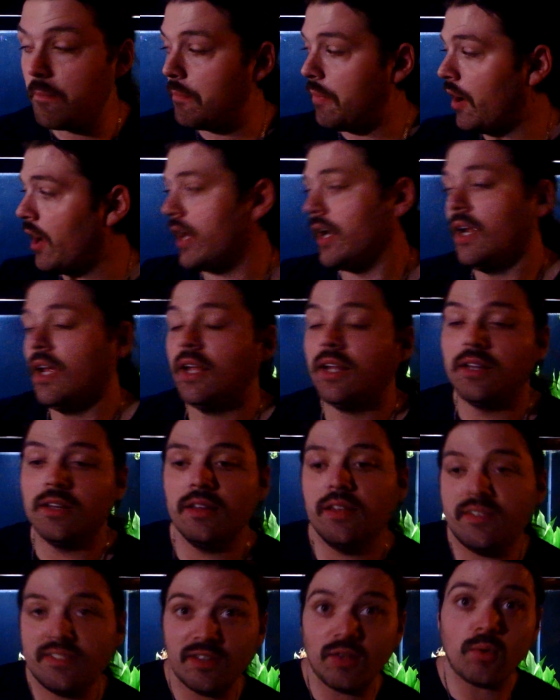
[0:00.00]
But
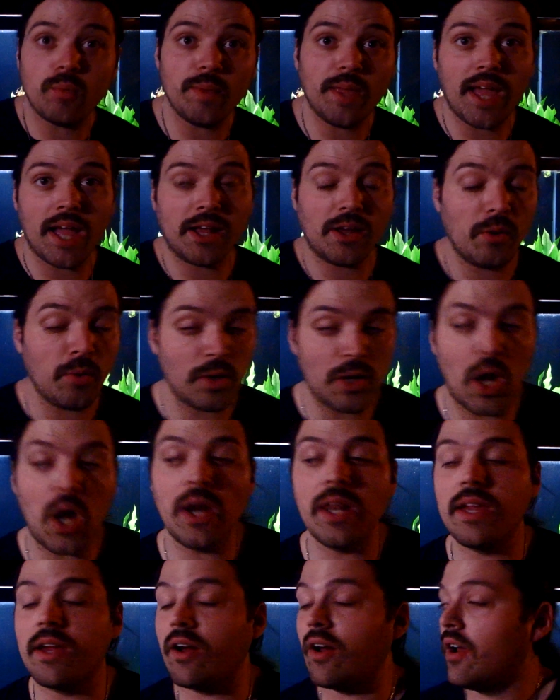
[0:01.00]
let's see what we got going
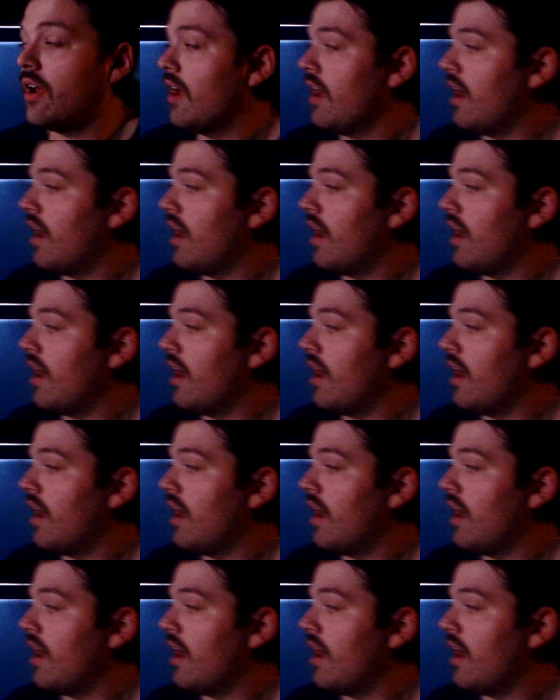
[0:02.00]
on here.